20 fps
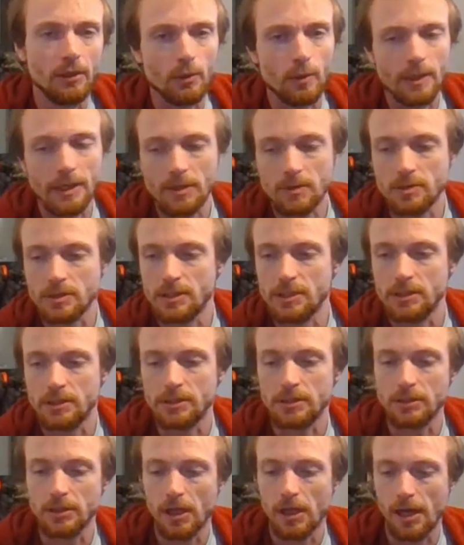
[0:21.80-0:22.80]
no one
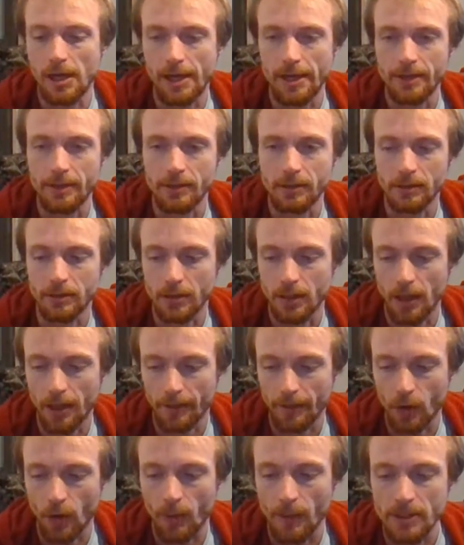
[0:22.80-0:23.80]
else's, and I
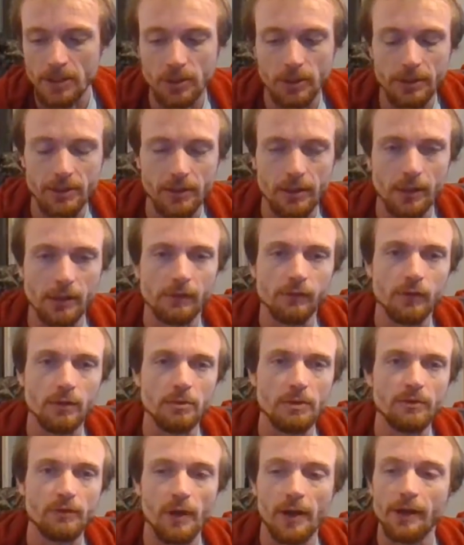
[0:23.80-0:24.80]
got this idea
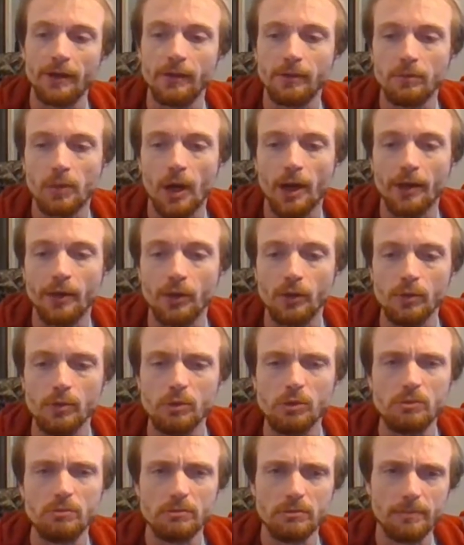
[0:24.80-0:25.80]
from a friend of mine who's
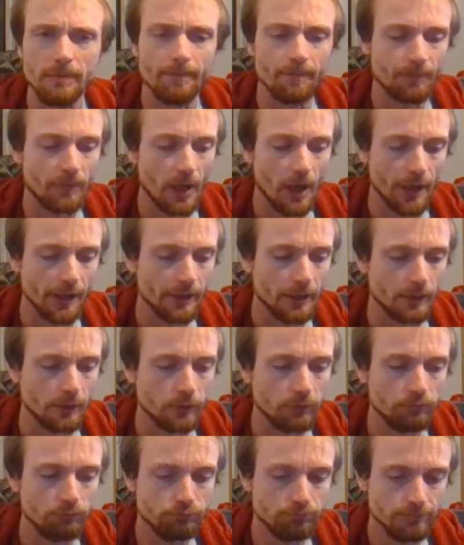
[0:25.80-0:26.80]
kind of